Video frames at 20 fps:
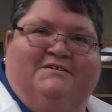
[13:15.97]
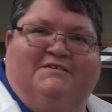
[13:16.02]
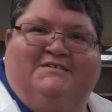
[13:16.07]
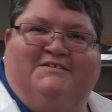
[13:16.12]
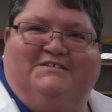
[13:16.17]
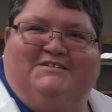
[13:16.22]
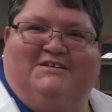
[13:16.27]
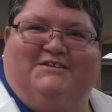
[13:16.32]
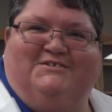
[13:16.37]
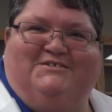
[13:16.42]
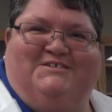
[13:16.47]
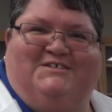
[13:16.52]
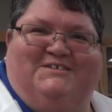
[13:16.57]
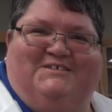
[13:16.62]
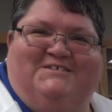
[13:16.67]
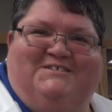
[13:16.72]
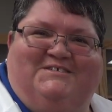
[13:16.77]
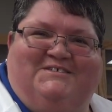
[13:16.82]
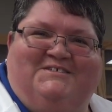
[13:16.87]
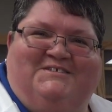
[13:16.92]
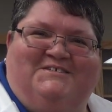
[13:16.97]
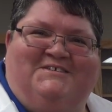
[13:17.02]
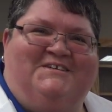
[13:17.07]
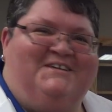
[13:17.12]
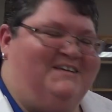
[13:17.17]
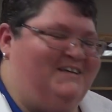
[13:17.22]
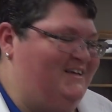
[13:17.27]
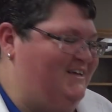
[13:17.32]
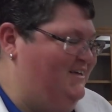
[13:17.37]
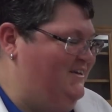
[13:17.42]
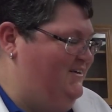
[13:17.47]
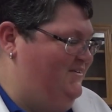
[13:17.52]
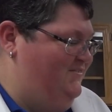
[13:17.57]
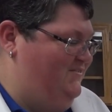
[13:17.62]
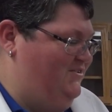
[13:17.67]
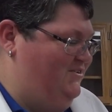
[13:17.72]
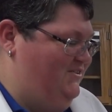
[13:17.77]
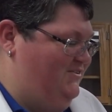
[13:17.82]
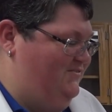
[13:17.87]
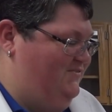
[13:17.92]
-Celsius
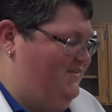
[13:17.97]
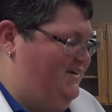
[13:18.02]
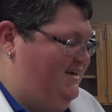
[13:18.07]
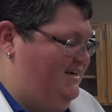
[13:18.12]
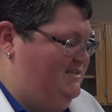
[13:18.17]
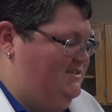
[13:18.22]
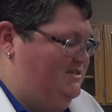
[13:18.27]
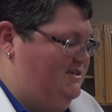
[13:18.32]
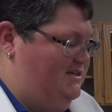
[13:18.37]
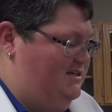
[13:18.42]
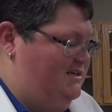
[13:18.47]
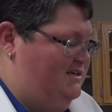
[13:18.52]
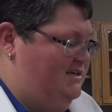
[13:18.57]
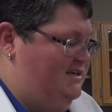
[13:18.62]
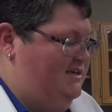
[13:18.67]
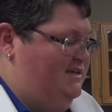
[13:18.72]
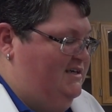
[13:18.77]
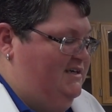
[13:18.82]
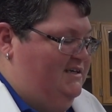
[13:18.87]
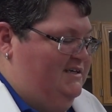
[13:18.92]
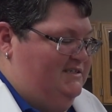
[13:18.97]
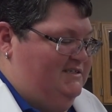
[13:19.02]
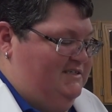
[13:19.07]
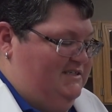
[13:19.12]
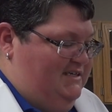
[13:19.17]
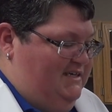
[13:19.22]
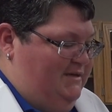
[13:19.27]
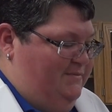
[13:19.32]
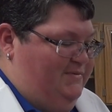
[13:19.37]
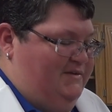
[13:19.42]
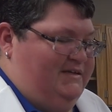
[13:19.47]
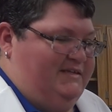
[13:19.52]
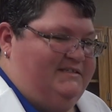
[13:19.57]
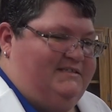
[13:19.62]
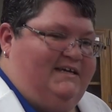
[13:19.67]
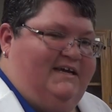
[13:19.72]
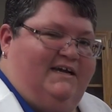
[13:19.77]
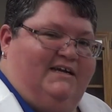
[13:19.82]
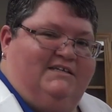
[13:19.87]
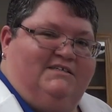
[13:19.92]
for the Pfizer to keep it
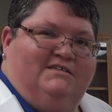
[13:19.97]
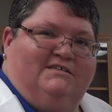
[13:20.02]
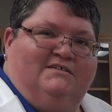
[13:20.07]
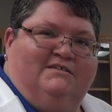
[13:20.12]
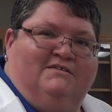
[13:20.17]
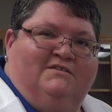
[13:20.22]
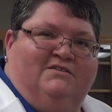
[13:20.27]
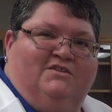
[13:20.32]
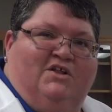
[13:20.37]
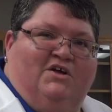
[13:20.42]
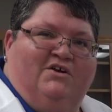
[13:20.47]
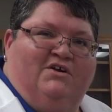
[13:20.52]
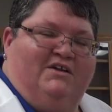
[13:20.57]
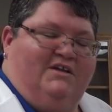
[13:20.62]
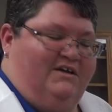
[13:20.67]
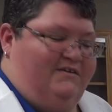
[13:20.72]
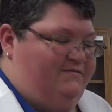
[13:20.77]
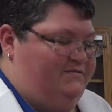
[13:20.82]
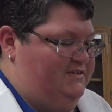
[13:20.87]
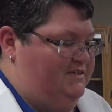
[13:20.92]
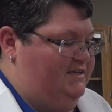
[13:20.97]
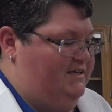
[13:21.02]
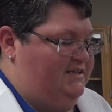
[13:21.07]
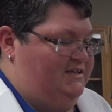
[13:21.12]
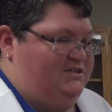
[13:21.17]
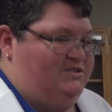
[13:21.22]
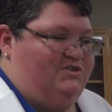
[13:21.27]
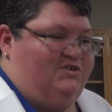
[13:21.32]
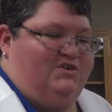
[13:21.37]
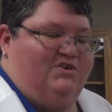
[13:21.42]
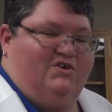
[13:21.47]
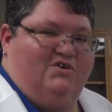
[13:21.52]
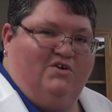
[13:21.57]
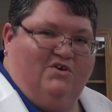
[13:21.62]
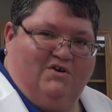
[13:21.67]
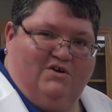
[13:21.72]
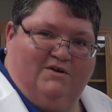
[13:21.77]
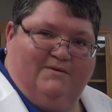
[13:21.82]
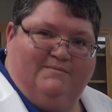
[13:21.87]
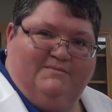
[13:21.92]
intact long enough to get into your
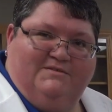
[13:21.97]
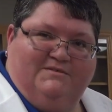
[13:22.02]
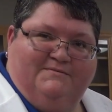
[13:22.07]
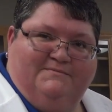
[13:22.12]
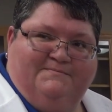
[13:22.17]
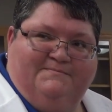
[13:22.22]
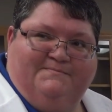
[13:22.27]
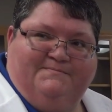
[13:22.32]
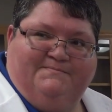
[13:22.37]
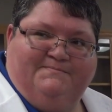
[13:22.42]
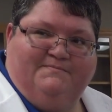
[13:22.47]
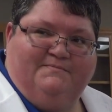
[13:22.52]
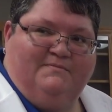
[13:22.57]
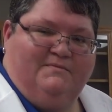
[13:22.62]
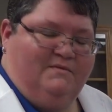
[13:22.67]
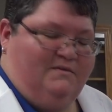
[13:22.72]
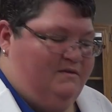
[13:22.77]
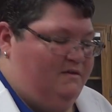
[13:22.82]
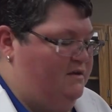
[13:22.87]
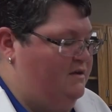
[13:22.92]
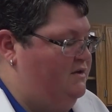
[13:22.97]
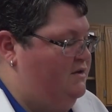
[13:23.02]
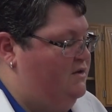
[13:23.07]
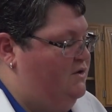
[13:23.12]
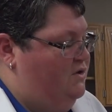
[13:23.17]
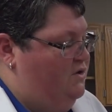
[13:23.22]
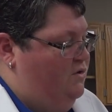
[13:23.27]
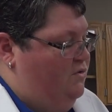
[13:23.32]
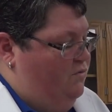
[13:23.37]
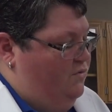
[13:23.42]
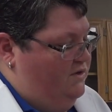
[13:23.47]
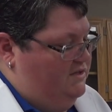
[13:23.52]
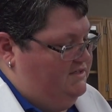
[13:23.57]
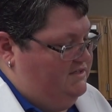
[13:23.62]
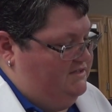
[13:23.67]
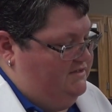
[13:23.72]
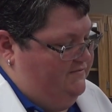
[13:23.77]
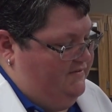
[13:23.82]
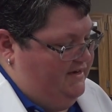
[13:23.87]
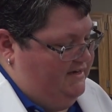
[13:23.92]
arms. Once
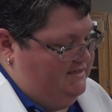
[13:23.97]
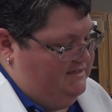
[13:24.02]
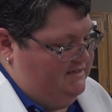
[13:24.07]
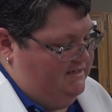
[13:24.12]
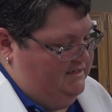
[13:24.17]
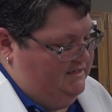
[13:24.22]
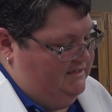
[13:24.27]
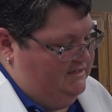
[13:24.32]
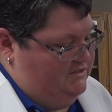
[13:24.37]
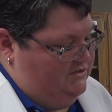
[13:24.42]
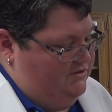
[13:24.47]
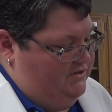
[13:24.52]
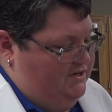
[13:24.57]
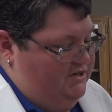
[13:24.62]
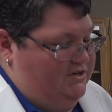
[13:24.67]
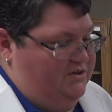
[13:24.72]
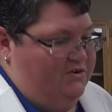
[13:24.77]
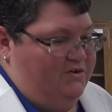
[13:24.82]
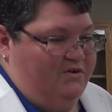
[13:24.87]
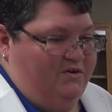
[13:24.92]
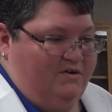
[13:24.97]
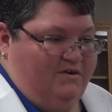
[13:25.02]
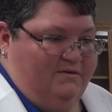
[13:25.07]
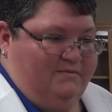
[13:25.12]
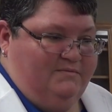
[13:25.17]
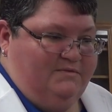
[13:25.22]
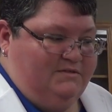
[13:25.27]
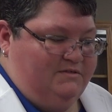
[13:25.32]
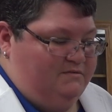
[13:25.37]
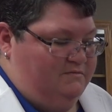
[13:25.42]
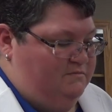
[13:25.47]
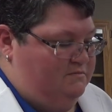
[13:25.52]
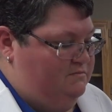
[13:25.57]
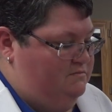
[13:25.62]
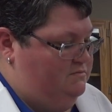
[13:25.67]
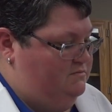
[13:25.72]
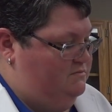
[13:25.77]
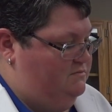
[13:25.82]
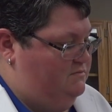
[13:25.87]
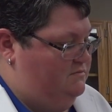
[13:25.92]
the vaccines are in your arms,
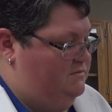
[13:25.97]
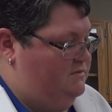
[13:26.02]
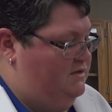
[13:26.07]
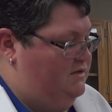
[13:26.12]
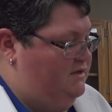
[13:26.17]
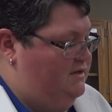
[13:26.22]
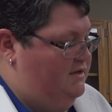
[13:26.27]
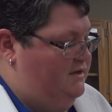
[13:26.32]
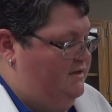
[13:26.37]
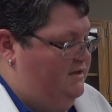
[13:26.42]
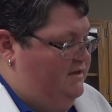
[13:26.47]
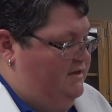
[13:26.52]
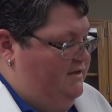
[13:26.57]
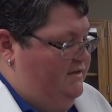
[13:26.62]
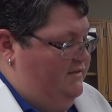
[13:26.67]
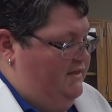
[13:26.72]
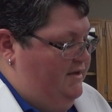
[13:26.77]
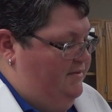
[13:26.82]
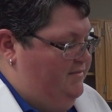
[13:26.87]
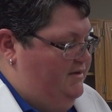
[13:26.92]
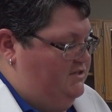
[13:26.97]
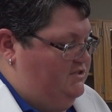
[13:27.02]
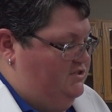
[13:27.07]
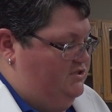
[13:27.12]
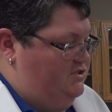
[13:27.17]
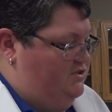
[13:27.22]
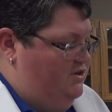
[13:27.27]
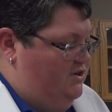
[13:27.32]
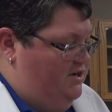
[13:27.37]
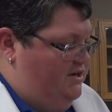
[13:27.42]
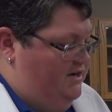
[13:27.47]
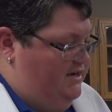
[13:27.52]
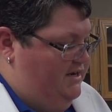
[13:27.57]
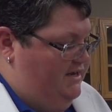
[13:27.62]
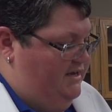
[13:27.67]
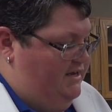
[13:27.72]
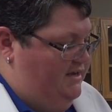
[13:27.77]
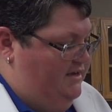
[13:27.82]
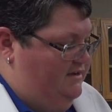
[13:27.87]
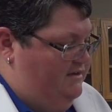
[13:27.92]
that messenger
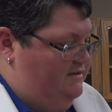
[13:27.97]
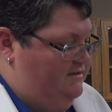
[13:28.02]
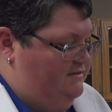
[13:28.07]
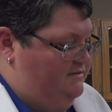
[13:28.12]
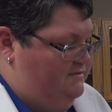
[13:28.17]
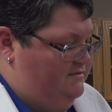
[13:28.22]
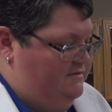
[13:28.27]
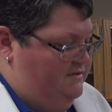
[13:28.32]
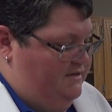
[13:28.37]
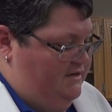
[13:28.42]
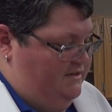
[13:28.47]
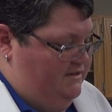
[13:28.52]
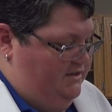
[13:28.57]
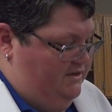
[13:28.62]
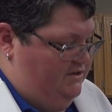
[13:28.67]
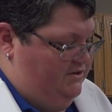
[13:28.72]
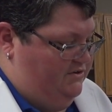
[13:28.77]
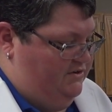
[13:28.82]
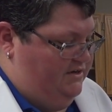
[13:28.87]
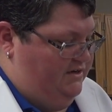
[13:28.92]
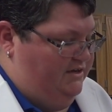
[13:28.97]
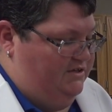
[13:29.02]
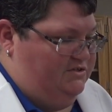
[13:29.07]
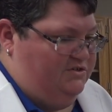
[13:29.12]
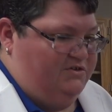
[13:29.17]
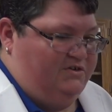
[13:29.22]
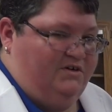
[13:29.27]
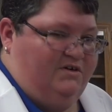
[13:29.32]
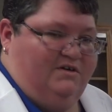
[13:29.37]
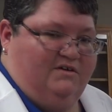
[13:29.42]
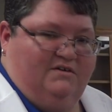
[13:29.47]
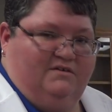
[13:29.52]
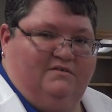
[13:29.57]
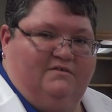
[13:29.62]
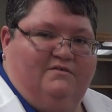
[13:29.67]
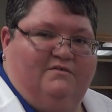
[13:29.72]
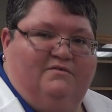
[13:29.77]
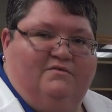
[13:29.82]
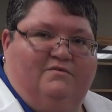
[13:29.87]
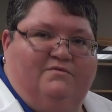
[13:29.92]
RNA and the ingredients are gone
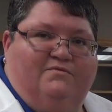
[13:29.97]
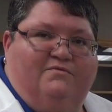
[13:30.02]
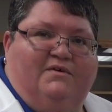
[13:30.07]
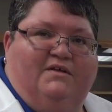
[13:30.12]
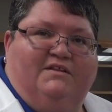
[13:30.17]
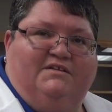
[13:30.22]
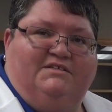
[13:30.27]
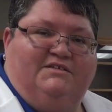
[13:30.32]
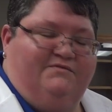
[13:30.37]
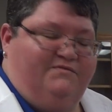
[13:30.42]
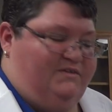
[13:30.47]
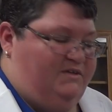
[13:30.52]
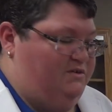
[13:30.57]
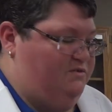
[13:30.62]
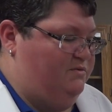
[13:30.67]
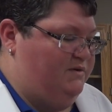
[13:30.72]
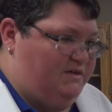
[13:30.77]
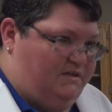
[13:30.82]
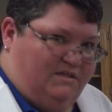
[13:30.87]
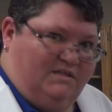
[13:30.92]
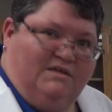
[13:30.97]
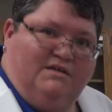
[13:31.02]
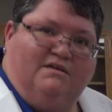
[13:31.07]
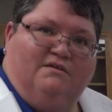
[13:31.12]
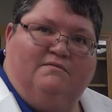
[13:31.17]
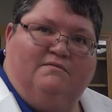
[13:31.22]
relatively quickly.